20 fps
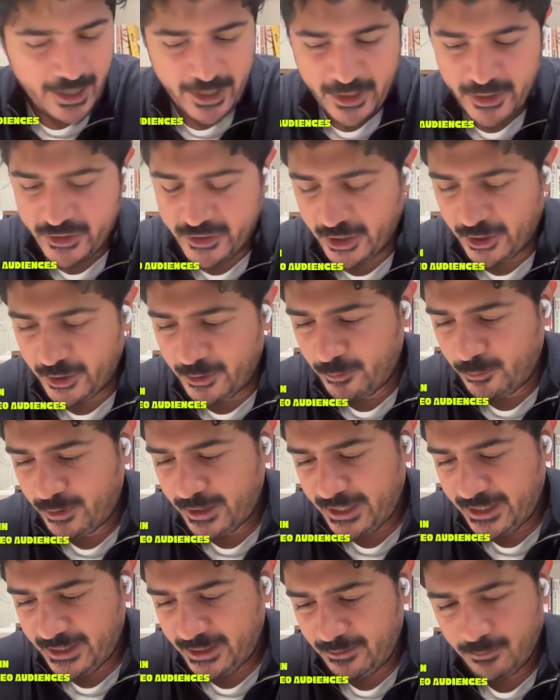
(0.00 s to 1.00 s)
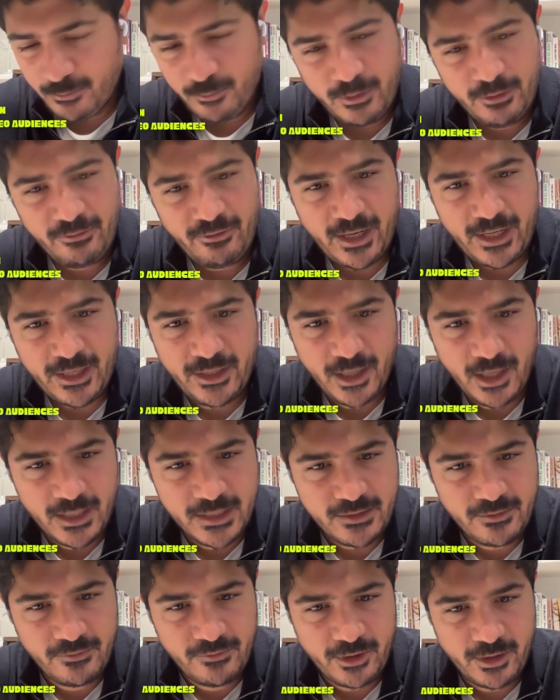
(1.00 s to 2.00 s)
So we
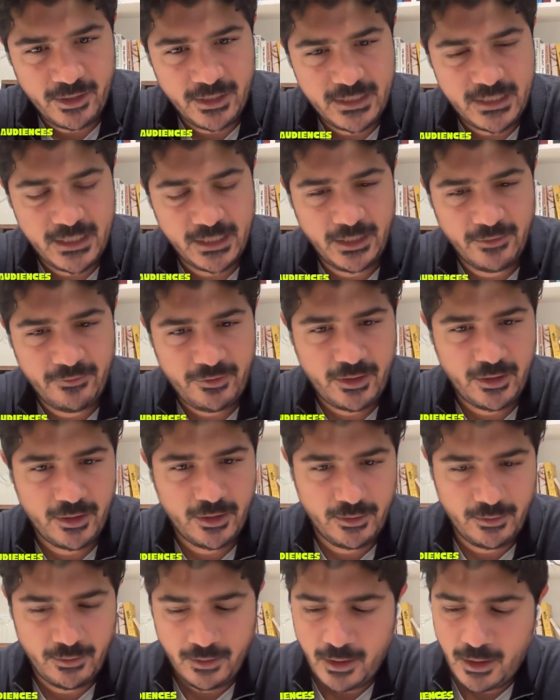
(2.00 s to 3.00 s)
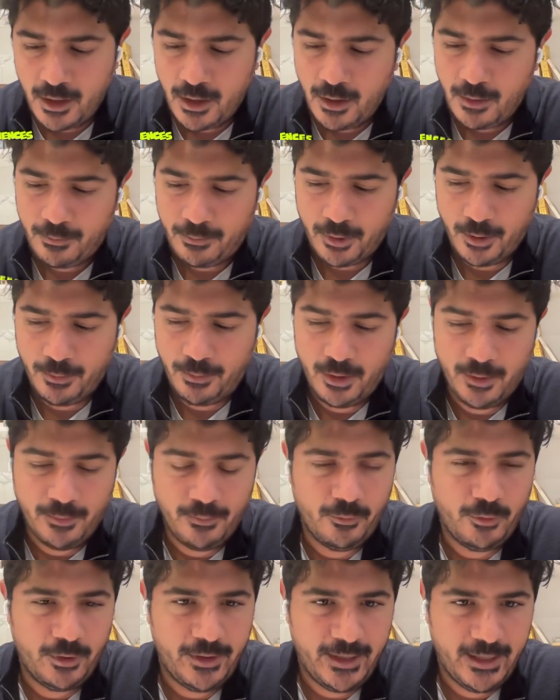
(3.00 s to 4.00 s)
recognized a very significant
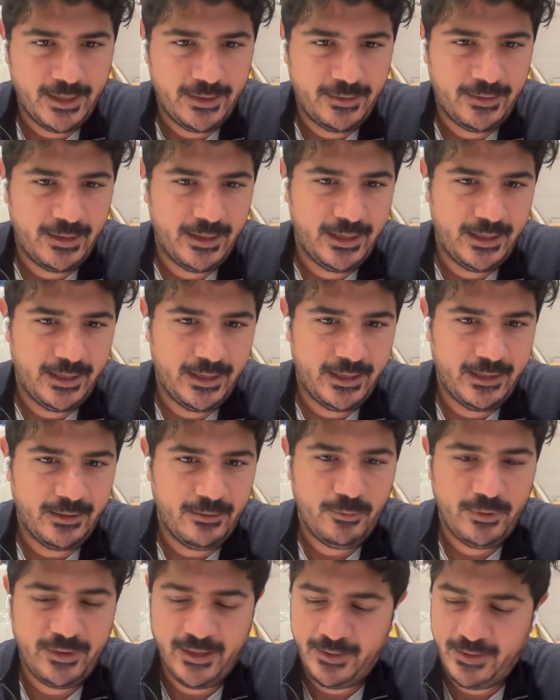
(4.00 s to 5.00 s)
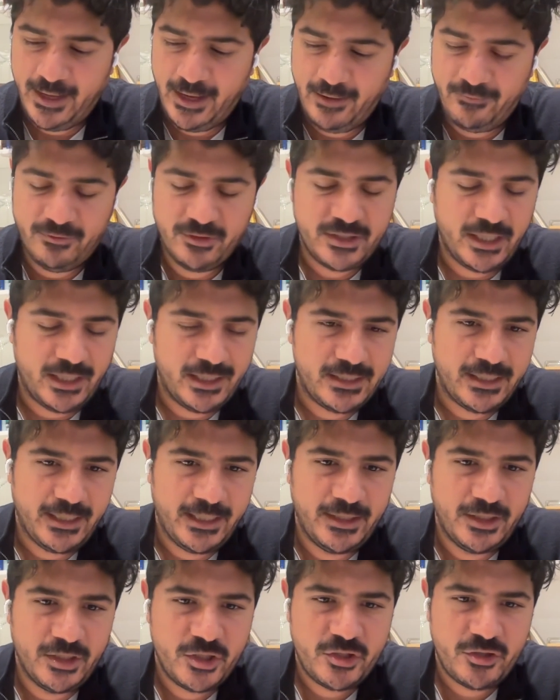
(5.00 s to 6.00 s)
problem within the advertising
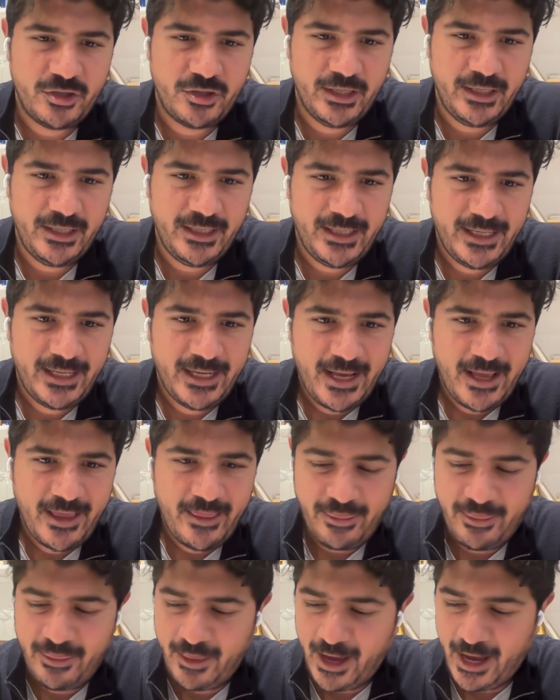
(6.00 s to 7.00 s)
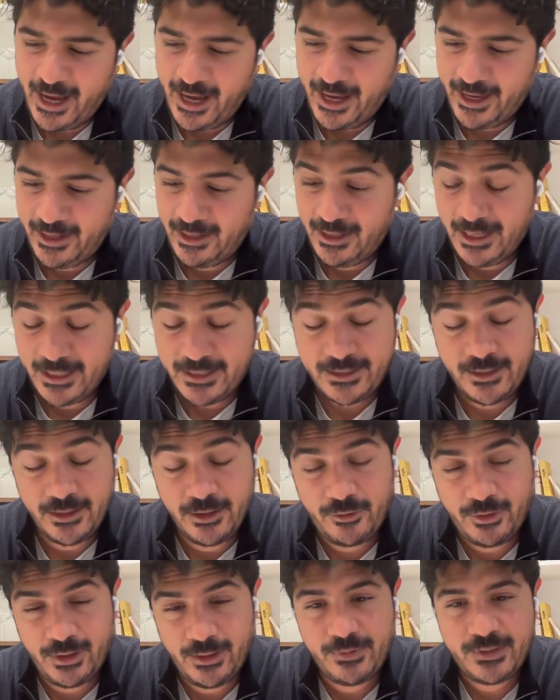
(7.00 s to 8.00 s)
industry, that less than
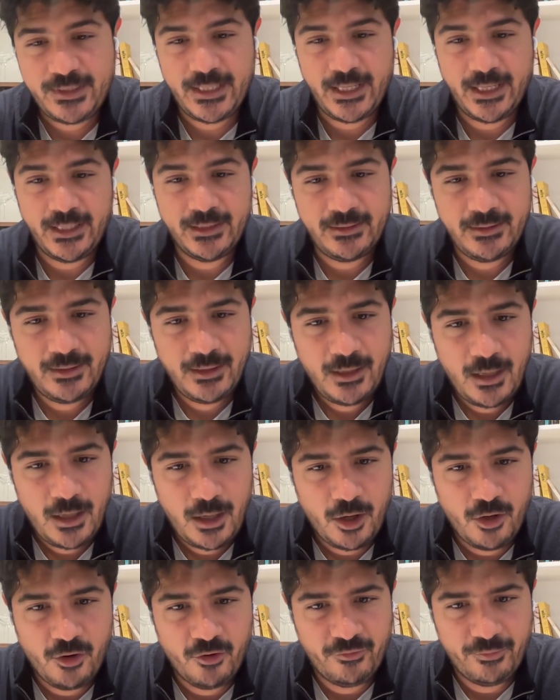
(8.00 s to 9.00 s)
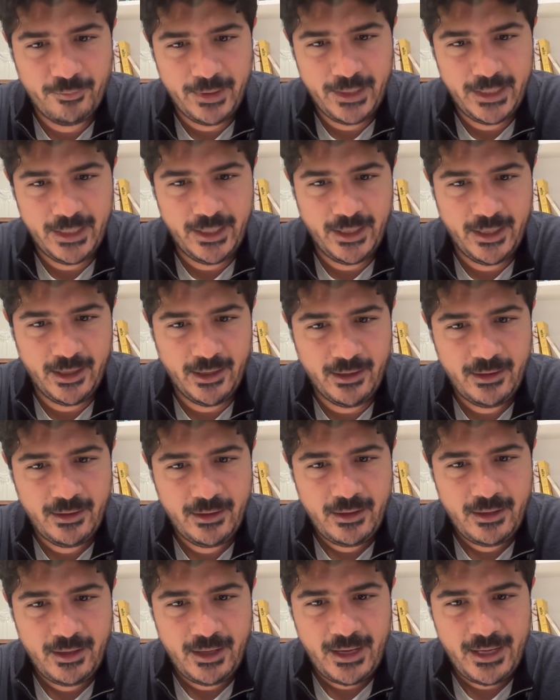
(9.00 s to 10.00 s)
3% of media
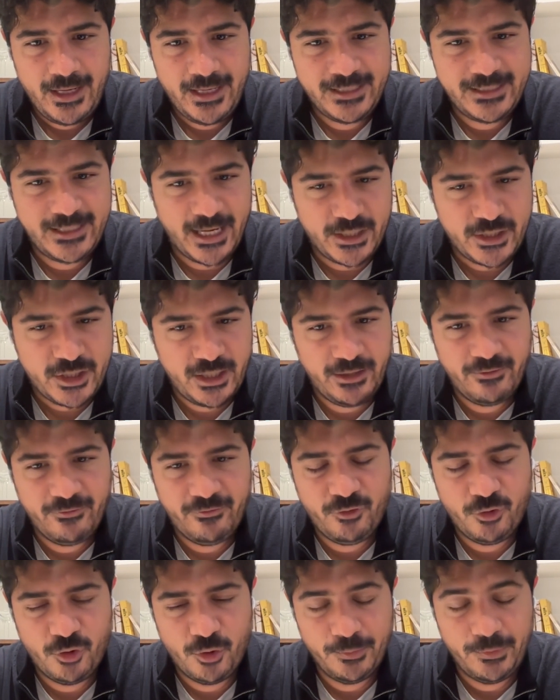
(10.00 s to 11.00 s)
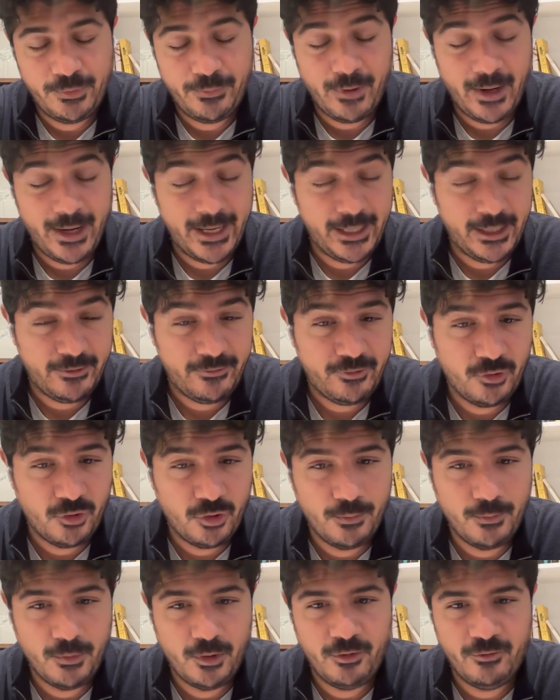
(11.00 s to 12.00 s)
is actually informed by any
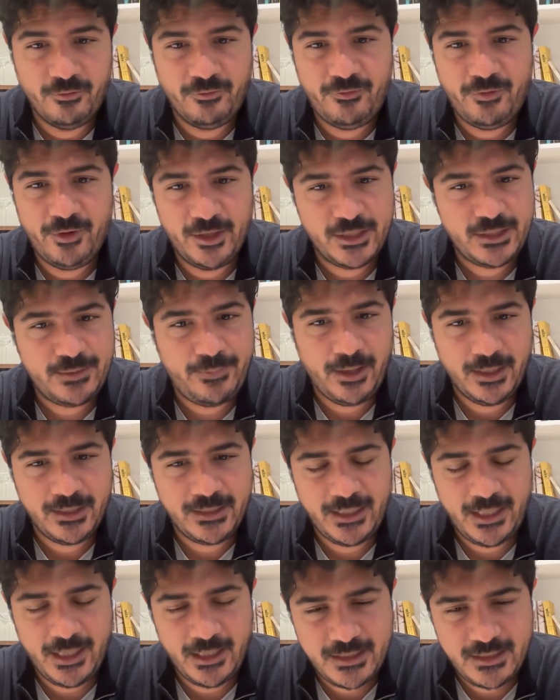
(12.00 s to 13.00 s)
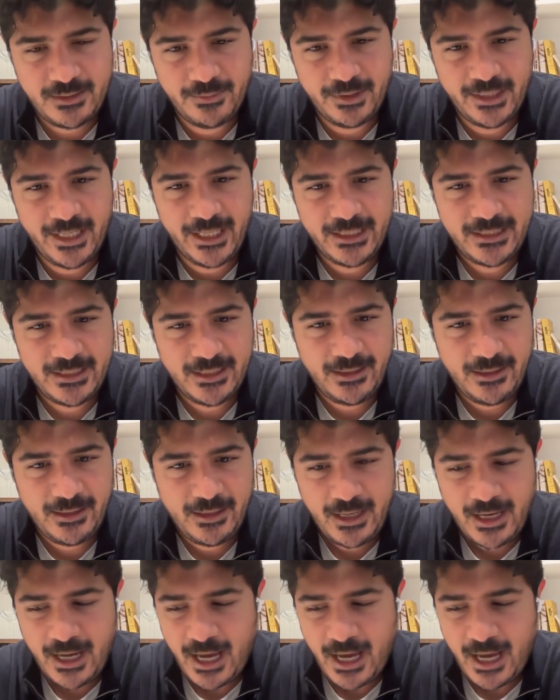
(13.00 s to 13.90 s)
form of first-party customer data.